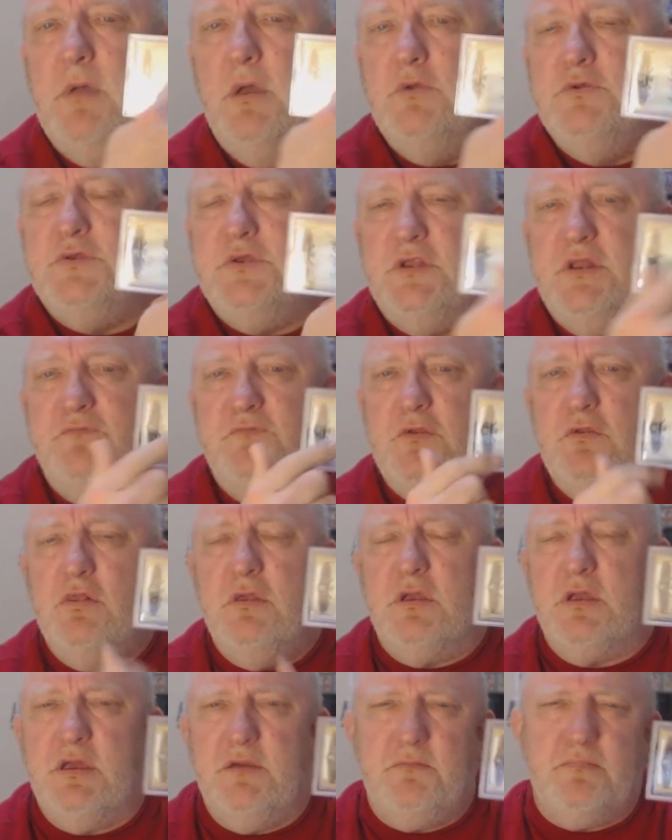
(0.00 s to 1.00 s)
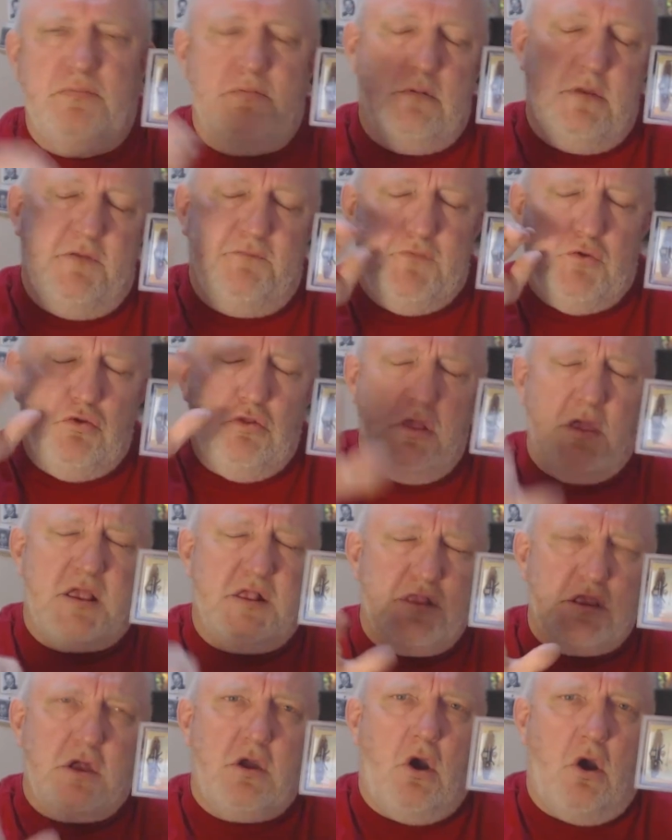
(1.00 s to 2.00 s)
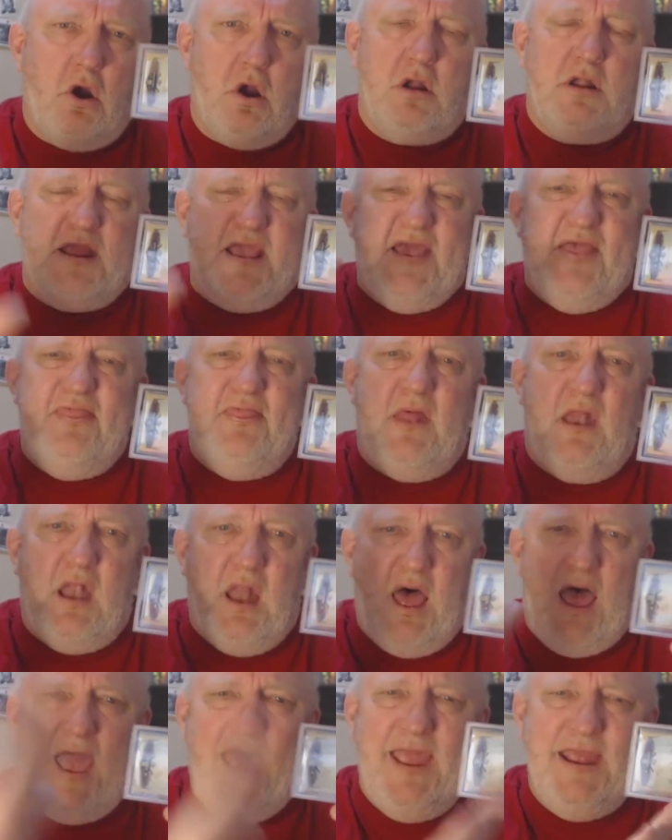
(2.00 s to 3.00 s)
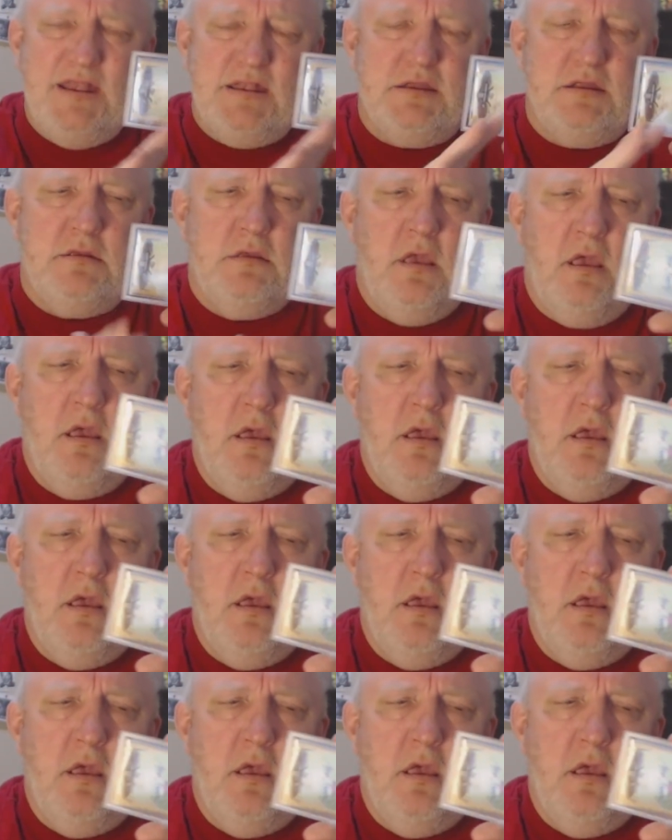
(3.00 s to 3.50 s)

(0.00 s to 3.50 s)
motion. If you look at the card in the light,